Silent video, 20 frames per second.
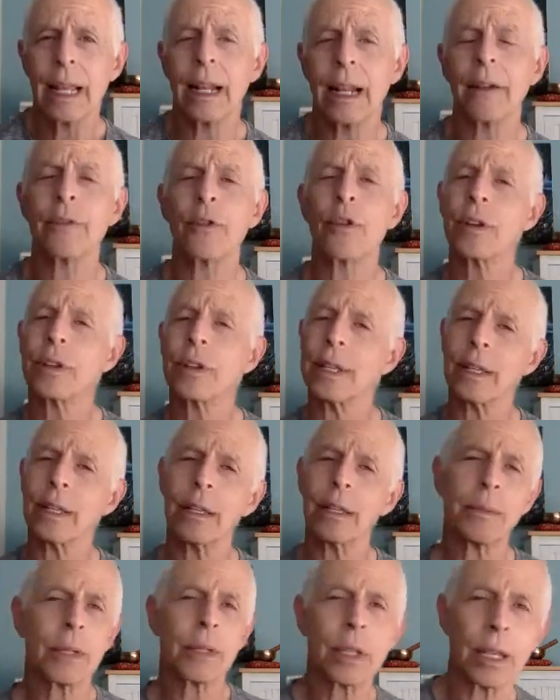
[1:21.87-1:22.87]
Now, of course,
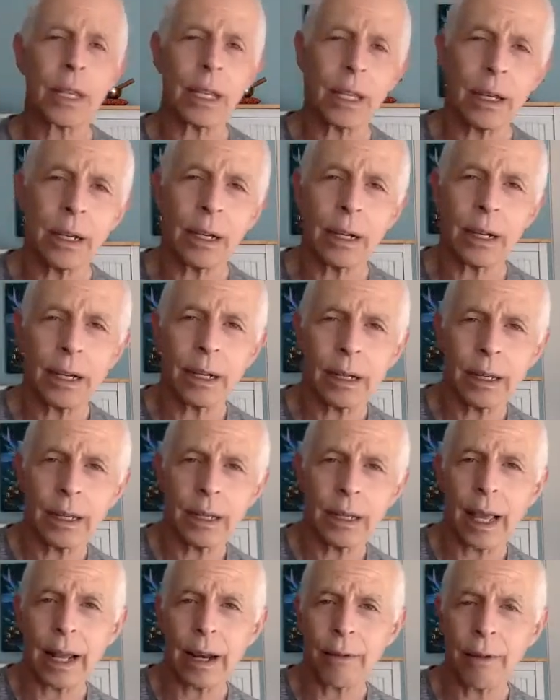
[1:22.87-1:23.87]
intimacy
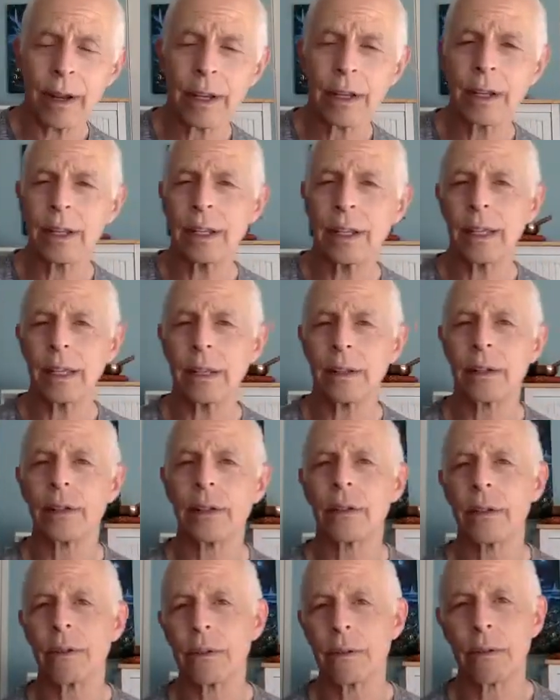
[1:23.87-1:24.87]
anorexia leads
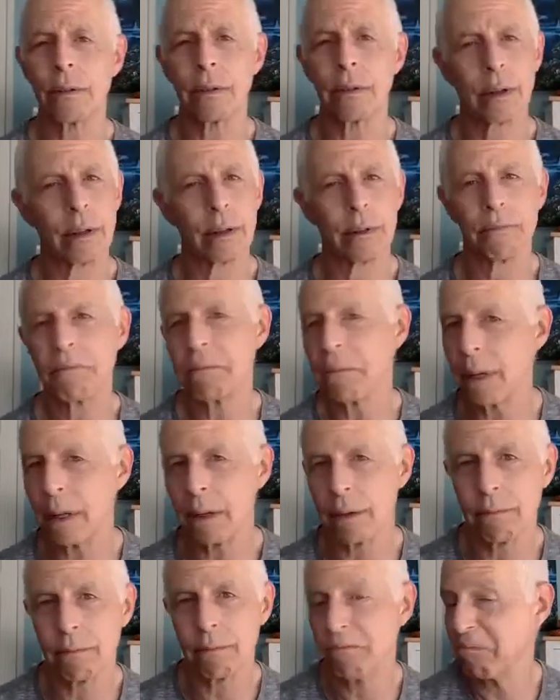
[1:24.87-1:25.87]
to
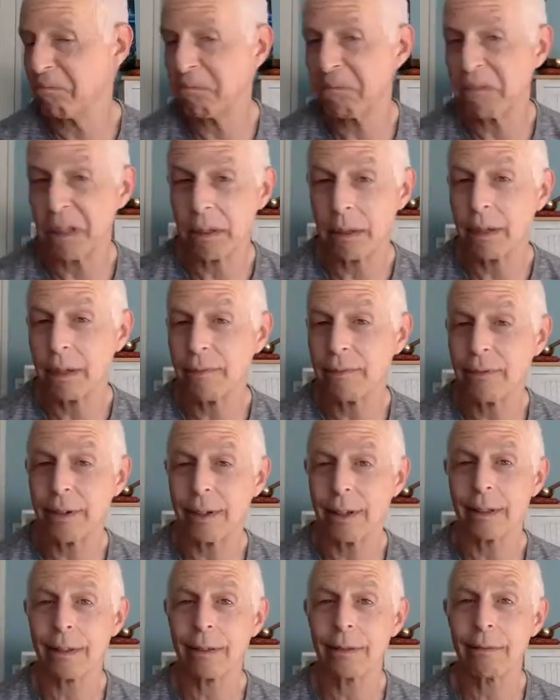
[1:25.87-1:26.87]

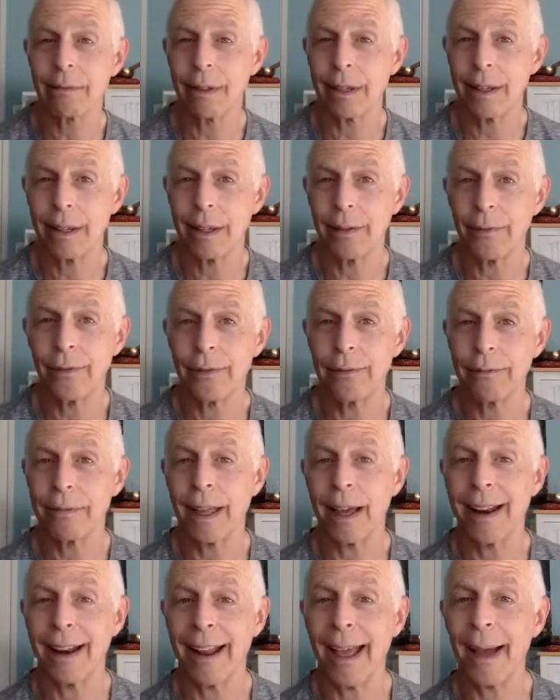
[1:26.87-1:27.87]
difficult, if
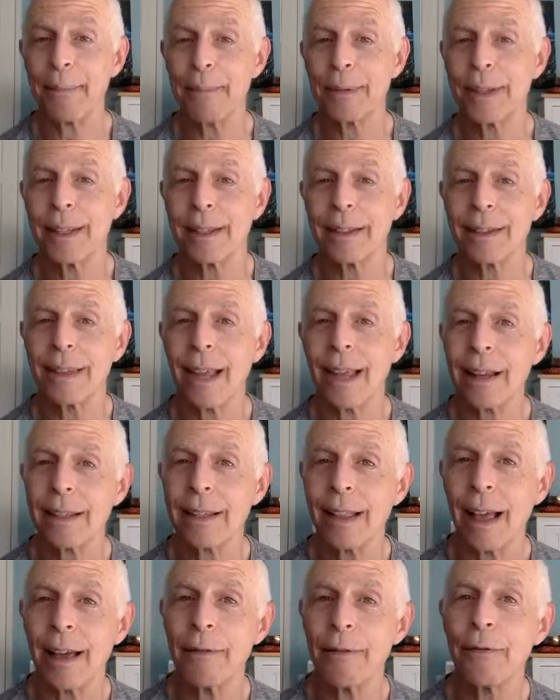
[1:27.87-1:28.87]
not absent,
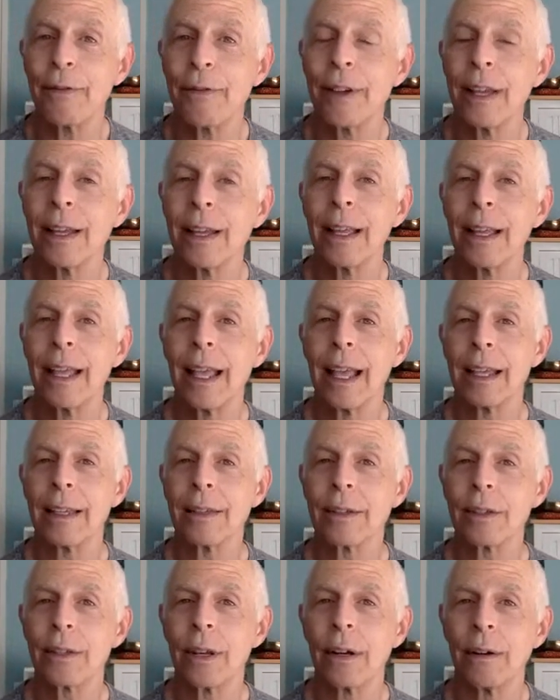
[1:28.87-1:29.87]
sex life.
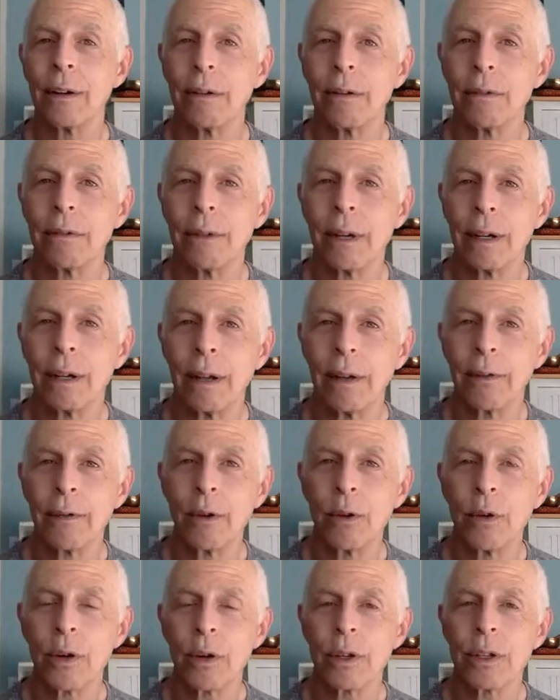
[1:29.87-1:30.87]
And so, of
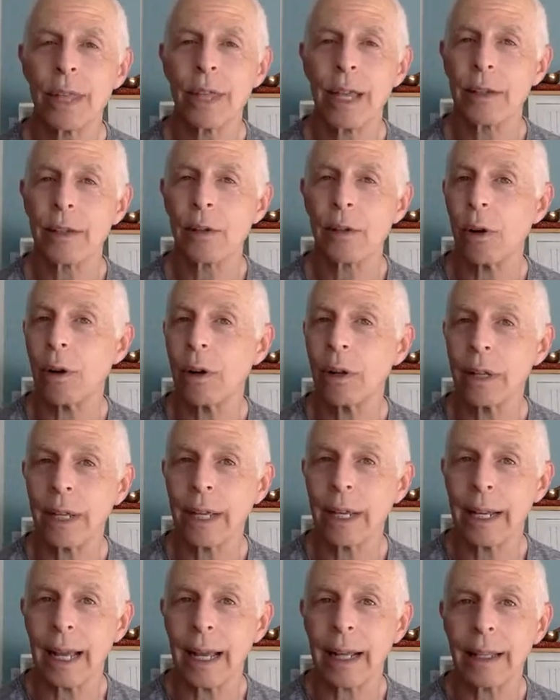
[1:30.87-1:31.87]
course, that's all
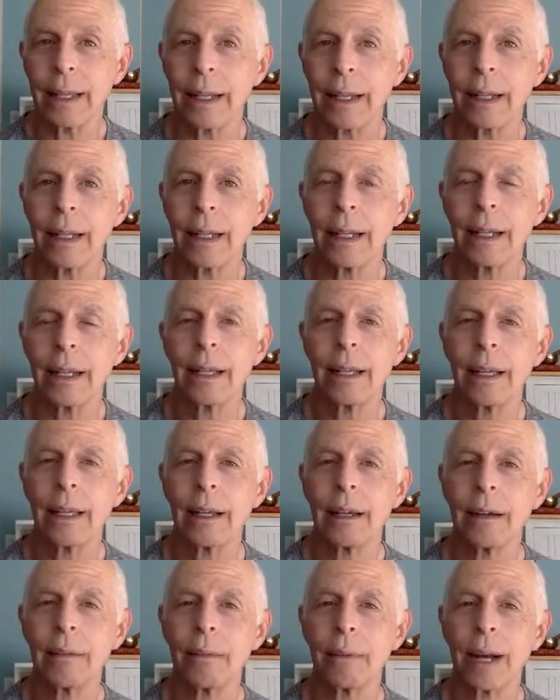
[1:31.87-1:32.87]
connected.
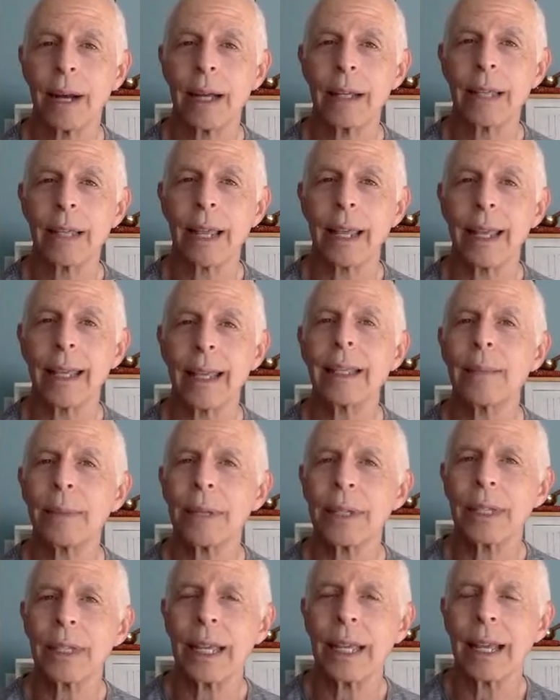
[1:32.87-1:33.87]
When I say
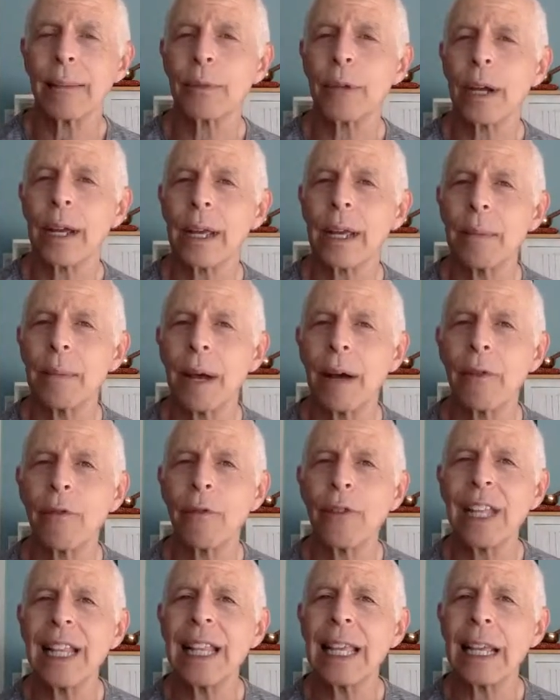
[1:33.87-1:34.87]
intimacy, I'm talking about
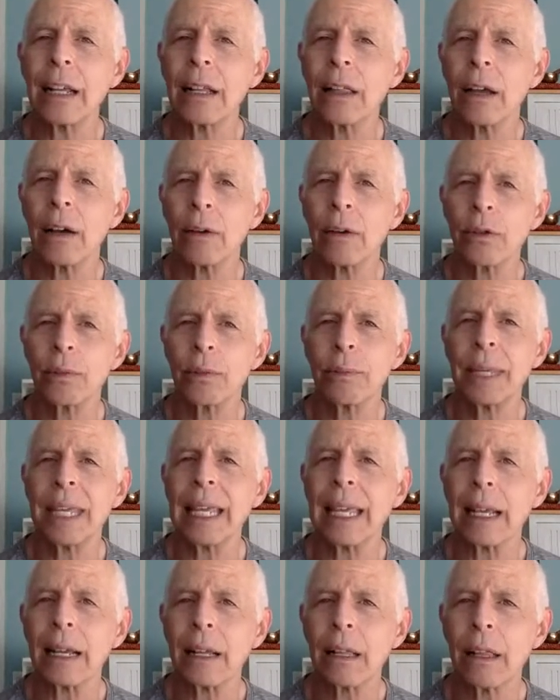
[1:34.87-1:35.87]
feeling close,
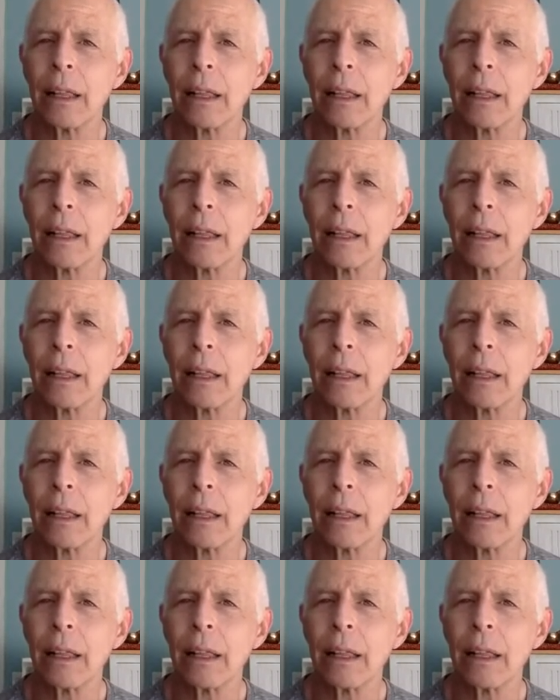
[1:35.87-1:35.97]
being